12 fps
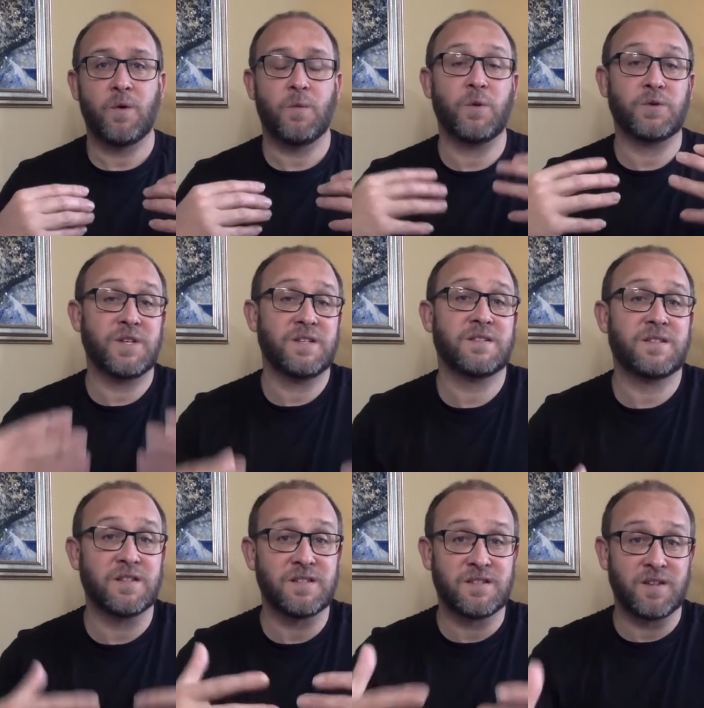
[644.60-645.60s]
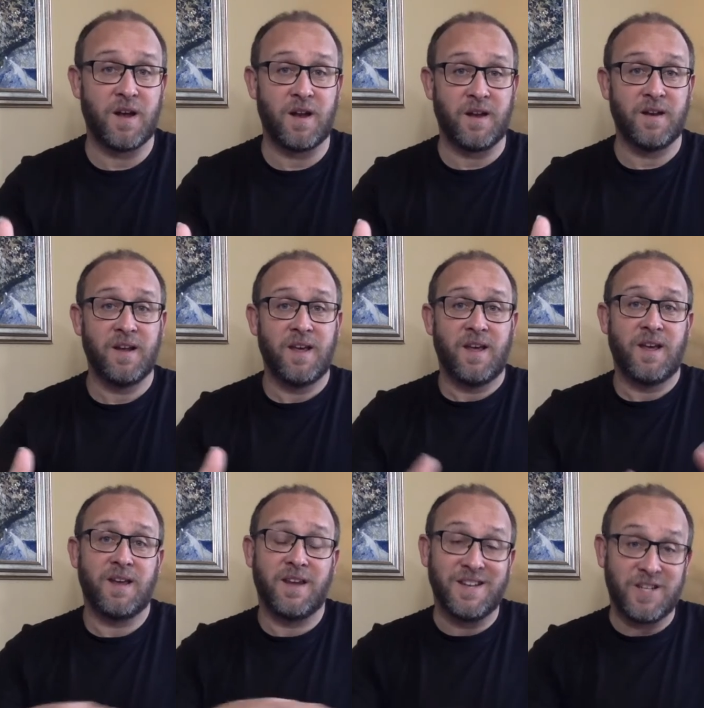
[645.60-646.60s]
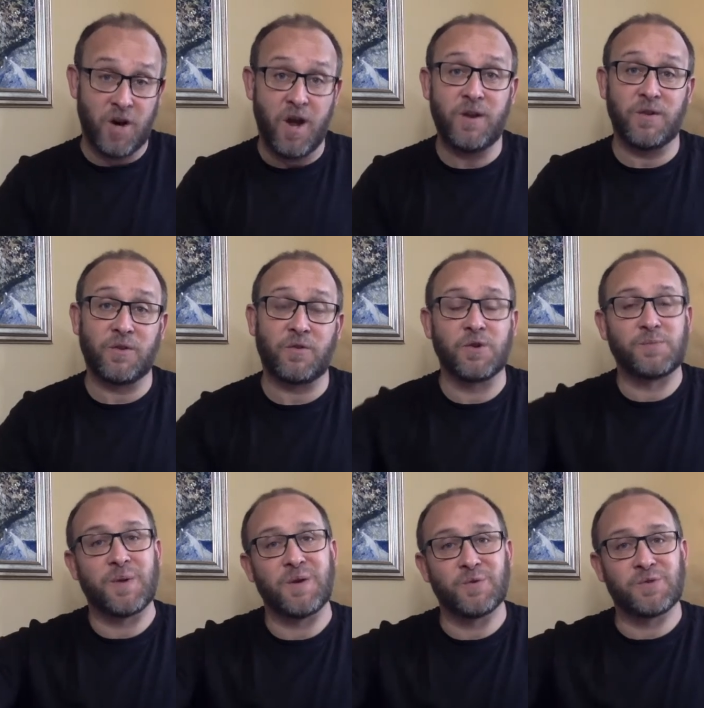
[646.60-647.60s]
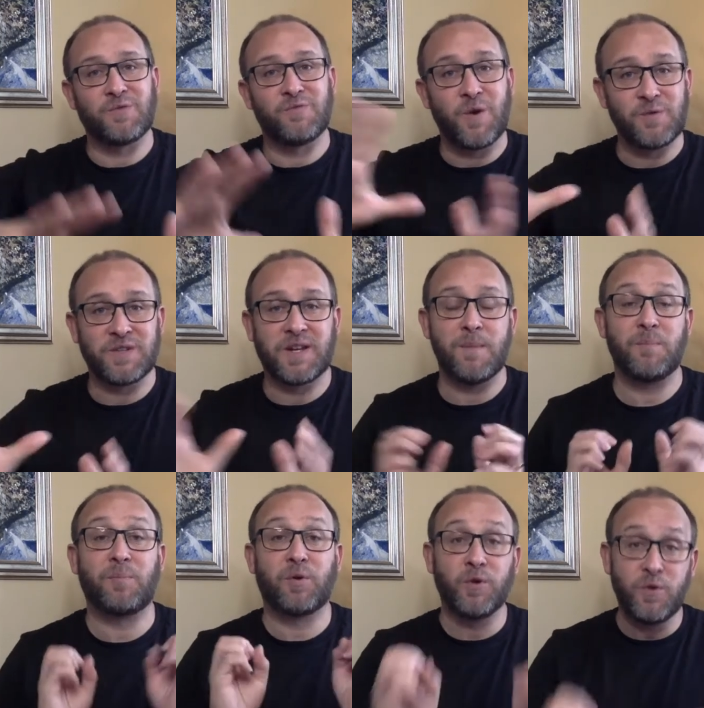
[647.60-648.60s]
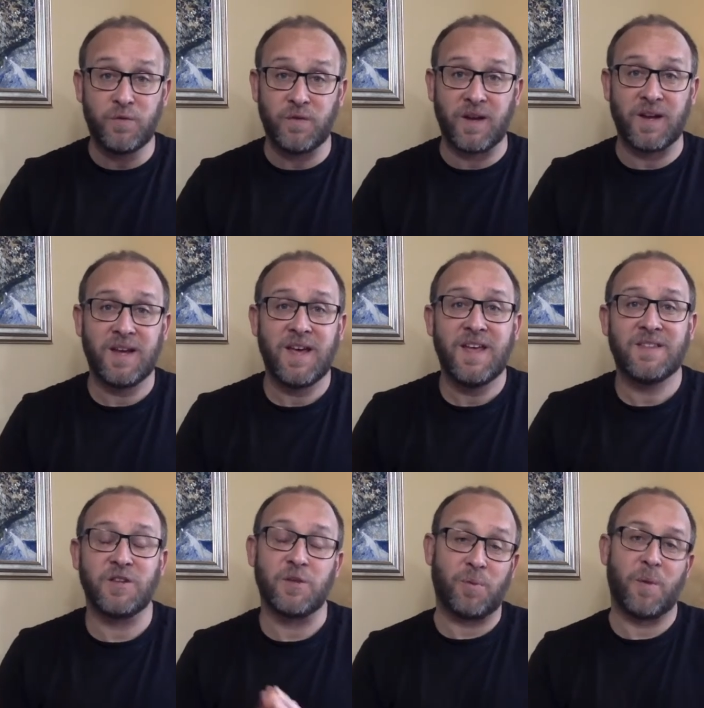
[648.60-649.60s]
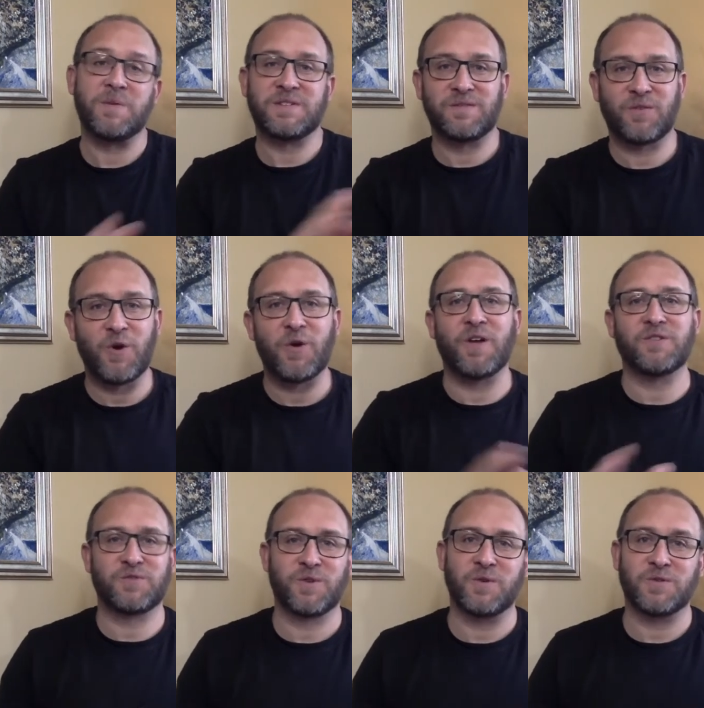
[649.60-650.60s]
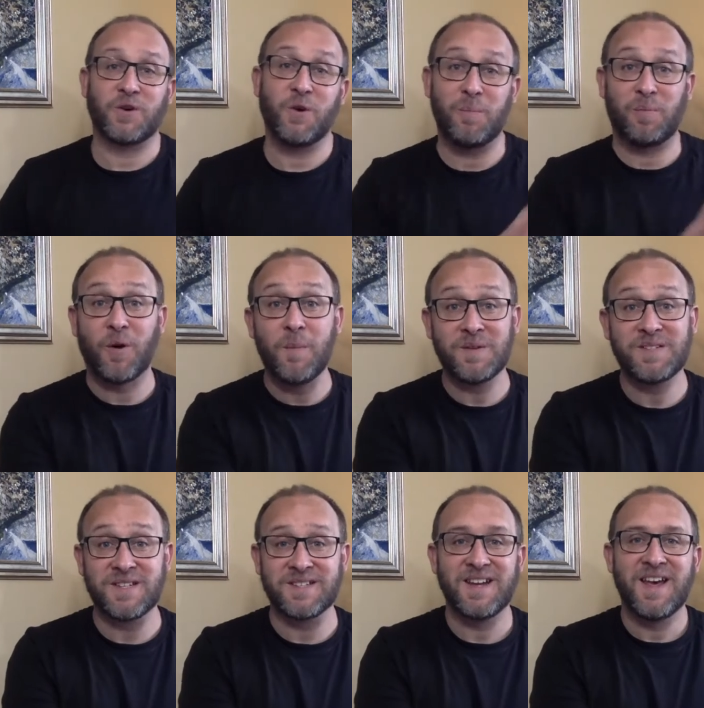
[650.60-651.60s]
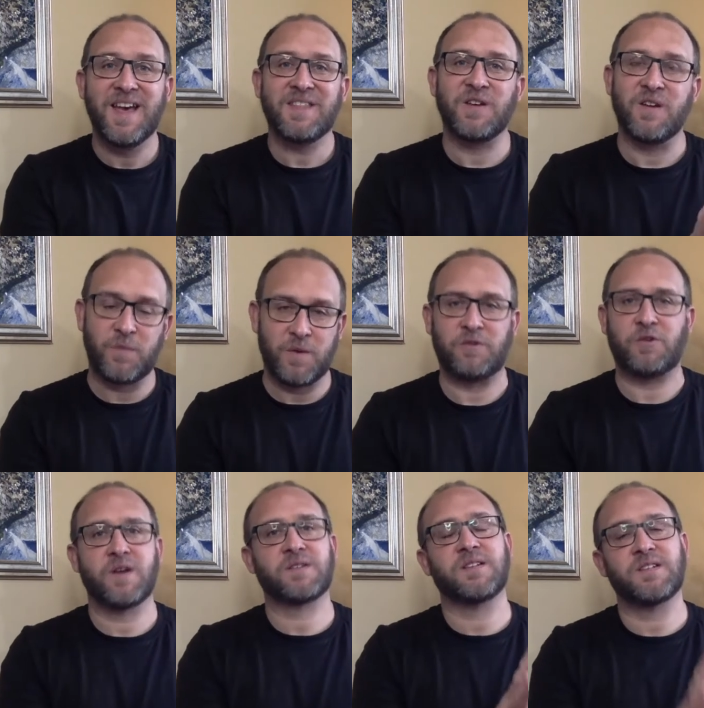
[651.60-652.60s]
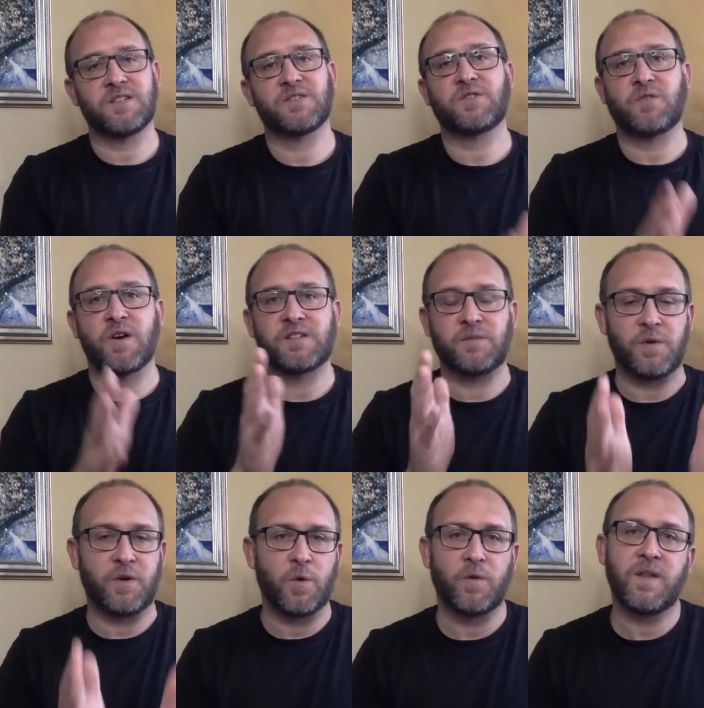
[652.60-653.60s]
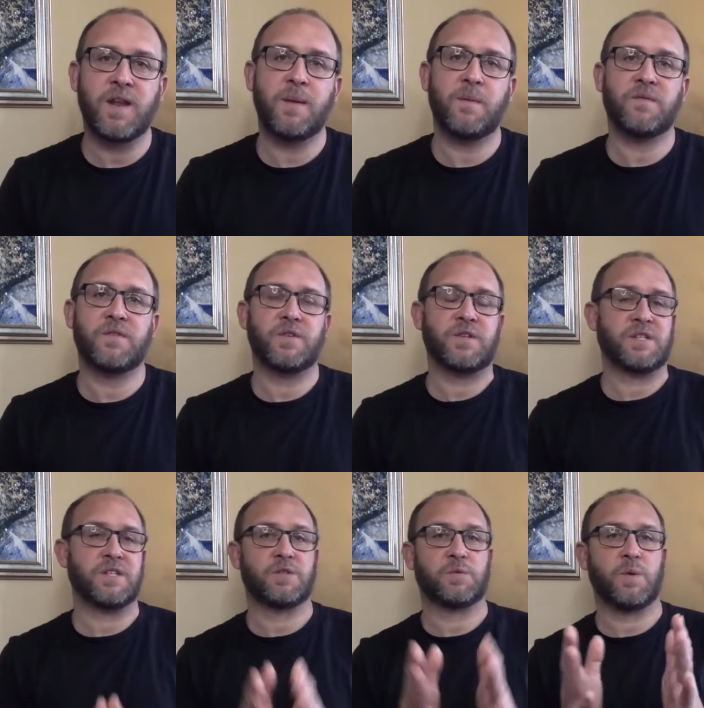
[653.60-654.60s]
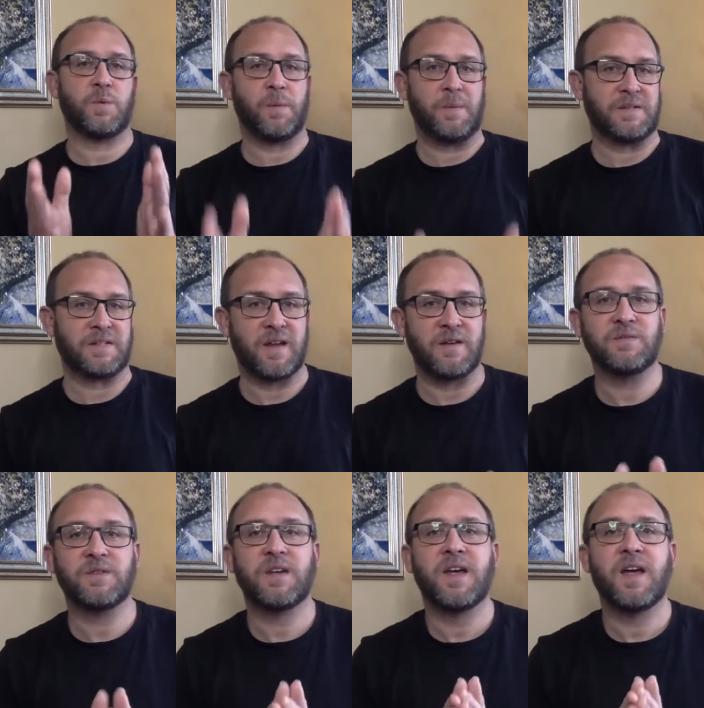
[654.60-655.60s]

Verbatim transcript: what Jesus has done. He, he, died on the cross, but he also rose again, proving that the promises of God are true. So God promises that if we trust in Jesus Christ, if we call on the name of Jesus, we will be saved.